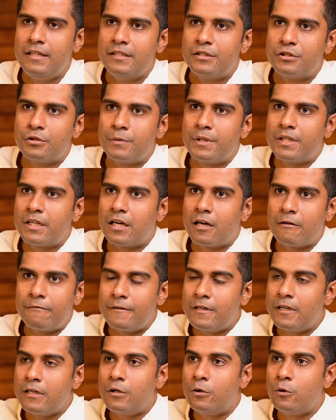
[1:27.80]
So when
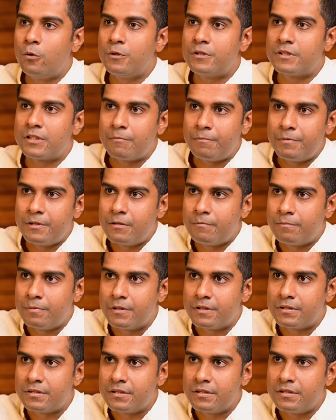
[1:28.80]
Kapha goes up in a
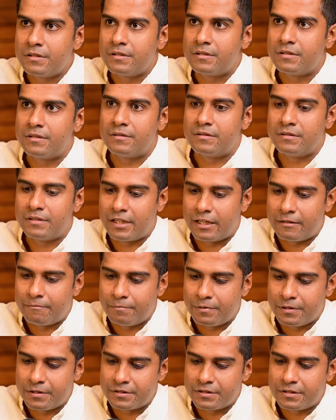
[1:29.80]
person, that
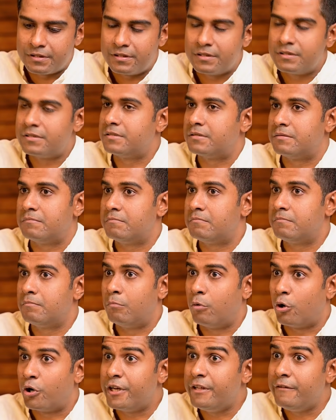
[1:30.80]
person's
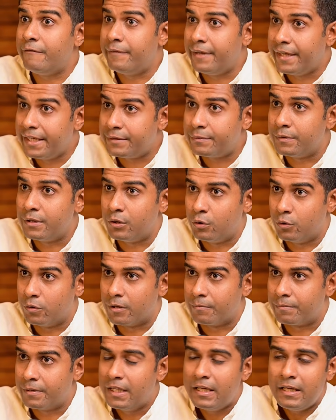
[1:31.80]
body weight will go
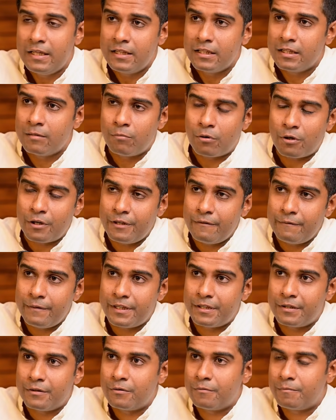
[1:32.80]
up. The body
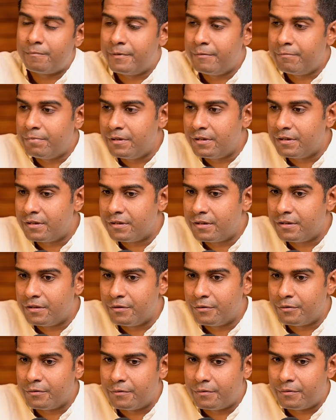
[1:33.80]
weight, people,
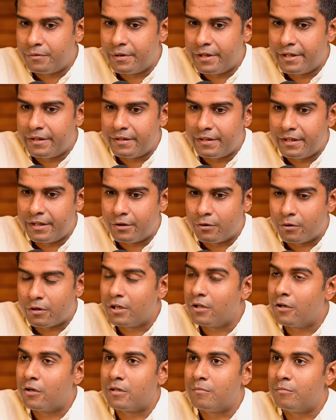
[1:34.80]
today they talk
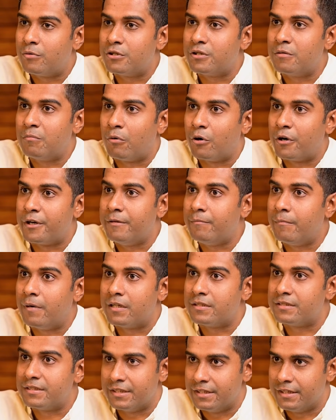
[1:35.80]
a lot about the body
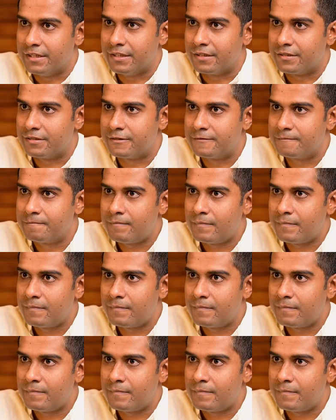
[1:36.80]
mass index.